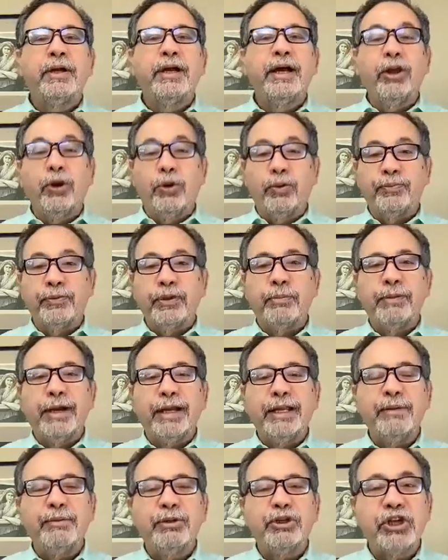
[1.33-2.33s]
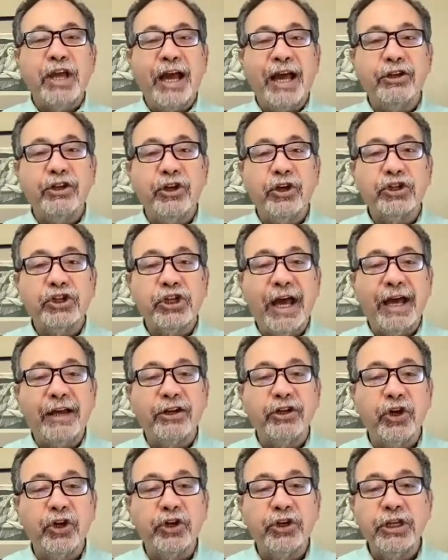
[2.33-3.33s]
Hello, my name is
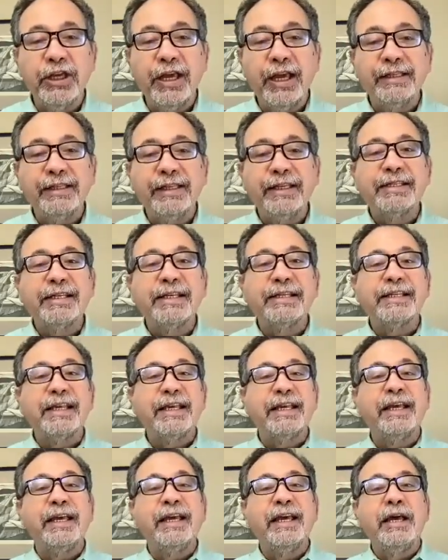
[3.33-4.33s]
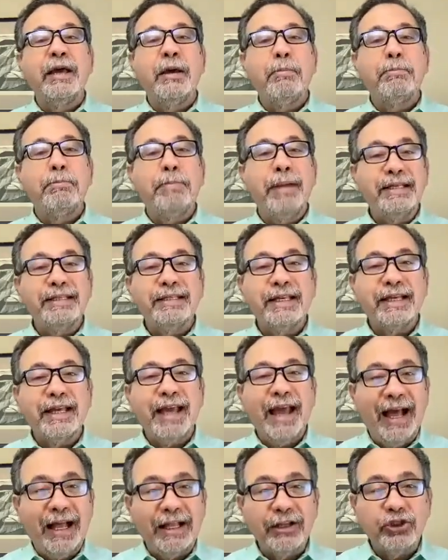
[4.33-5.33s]
Shahriari, and this is a basic
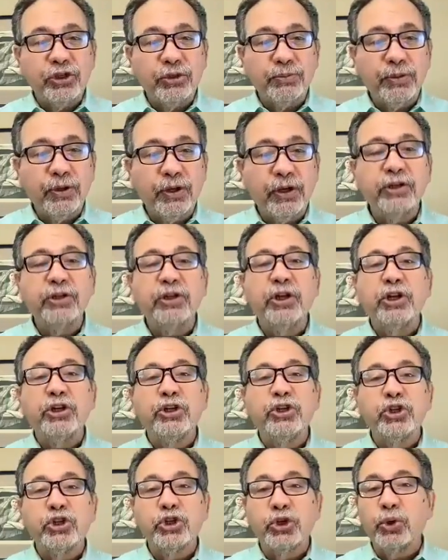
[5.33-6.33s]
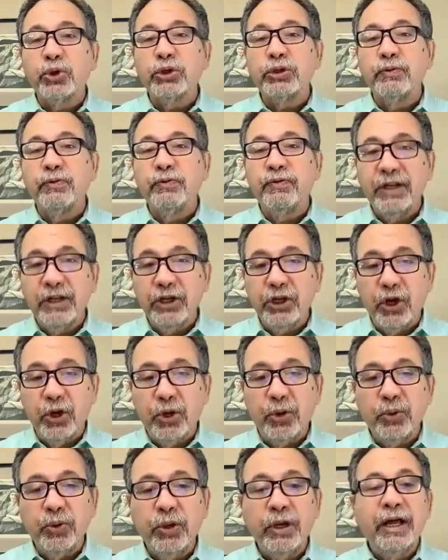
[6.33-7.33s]
algebra short
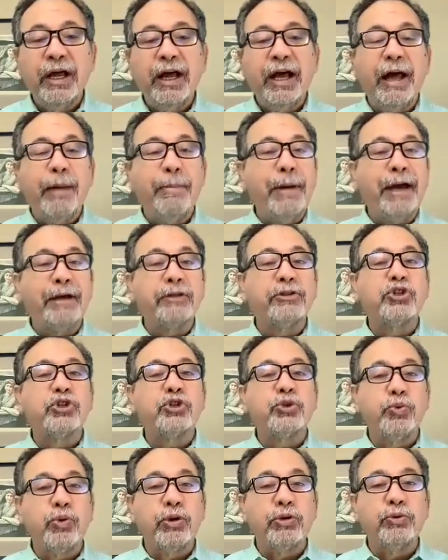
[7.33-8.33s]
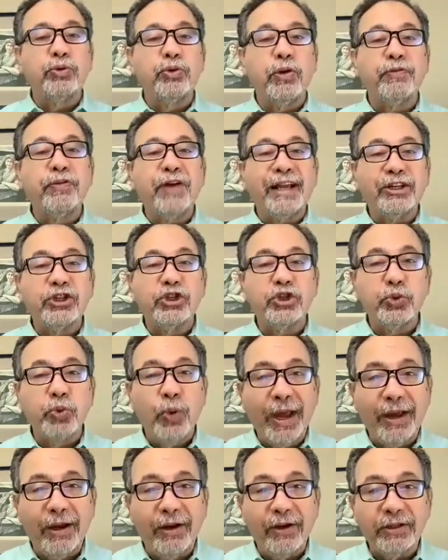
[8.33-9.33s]
video about square root of x
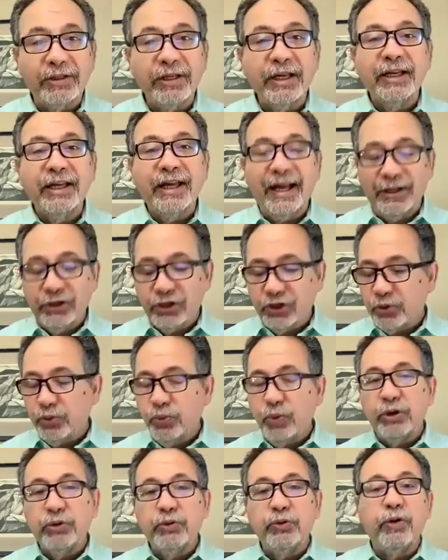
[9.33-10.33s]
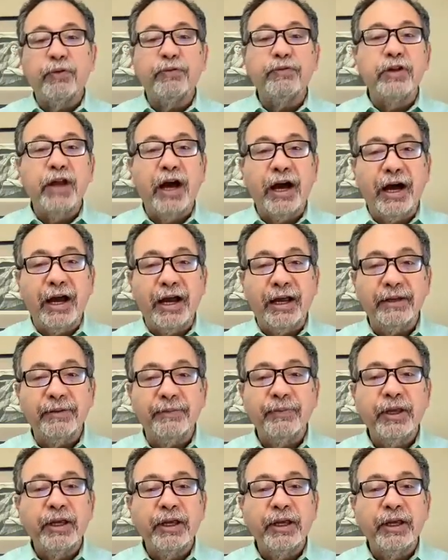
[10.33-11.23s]
squared and square root of 9.